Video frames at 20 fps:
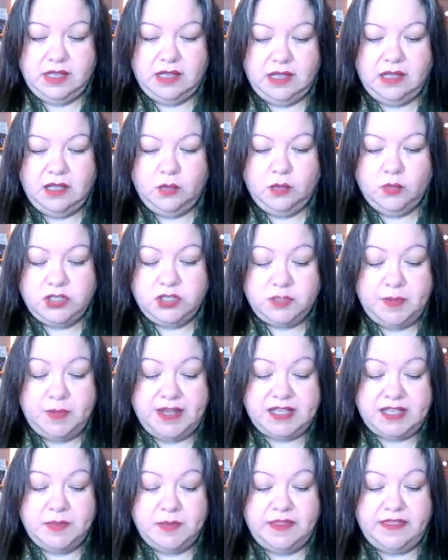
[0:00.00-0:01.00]
which
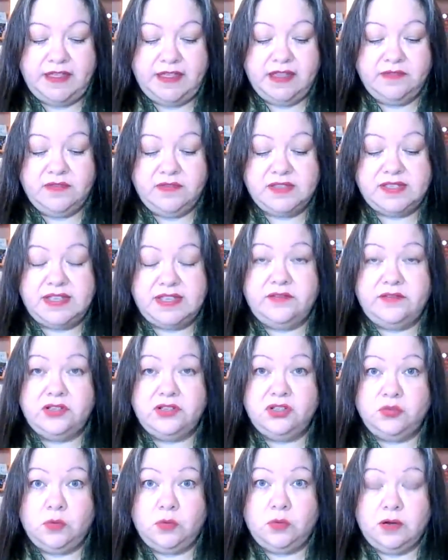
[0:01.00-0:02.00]
makes me think of the Seven
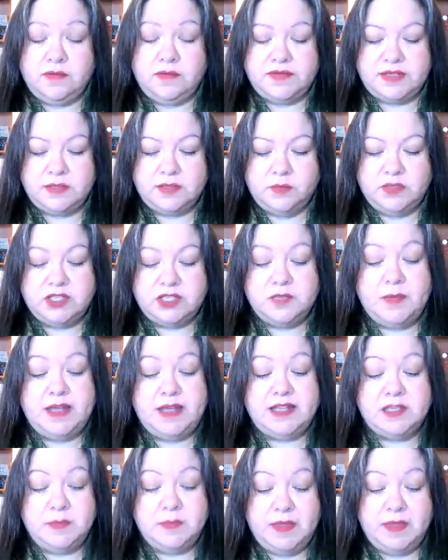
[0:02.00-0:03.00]
Dwarfs, which
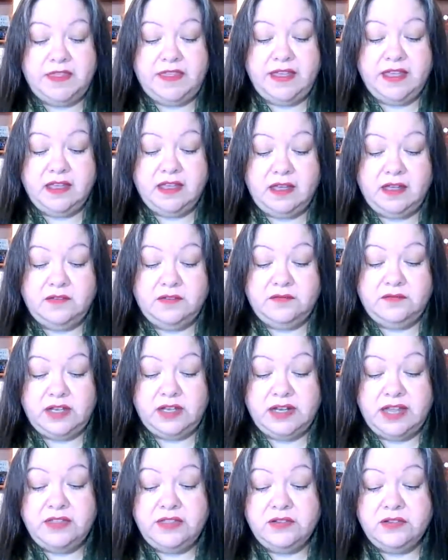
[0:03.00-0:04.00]
makes me think of
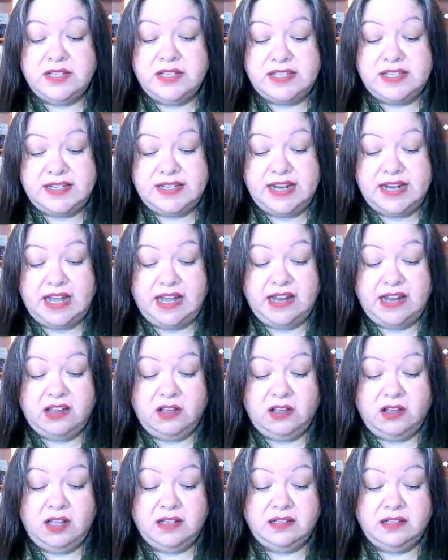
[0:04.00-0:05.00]
another Disney
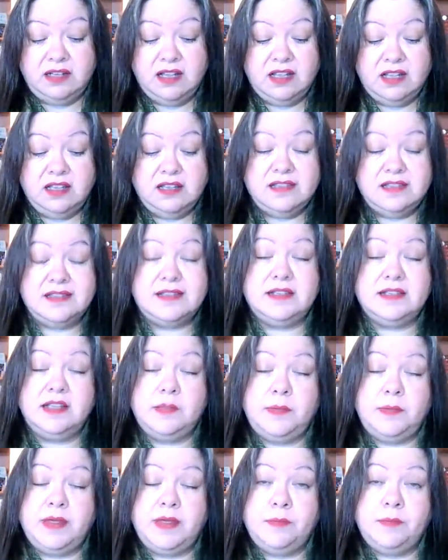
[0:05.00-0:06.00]
icon,
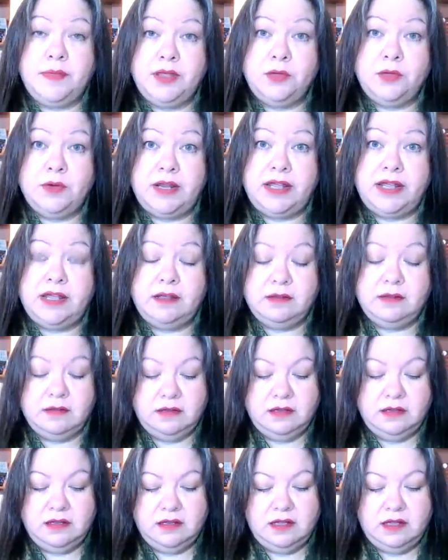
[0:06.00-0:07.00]
Sleeping Beauty,
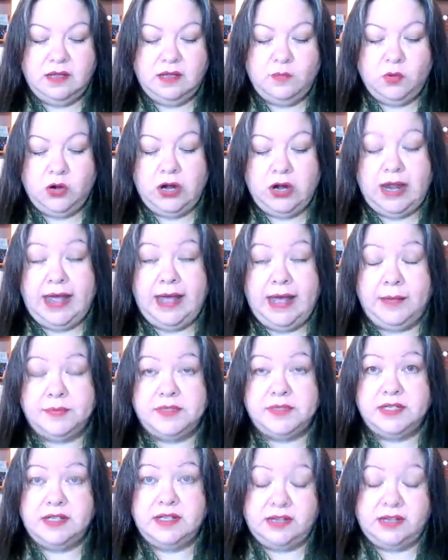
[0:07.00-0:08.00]
a more
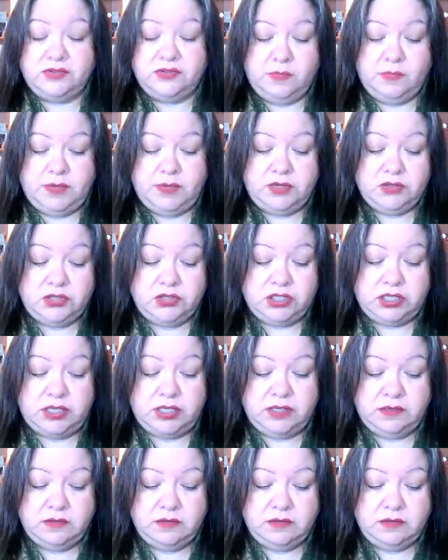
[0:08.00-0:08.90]
apt attribution.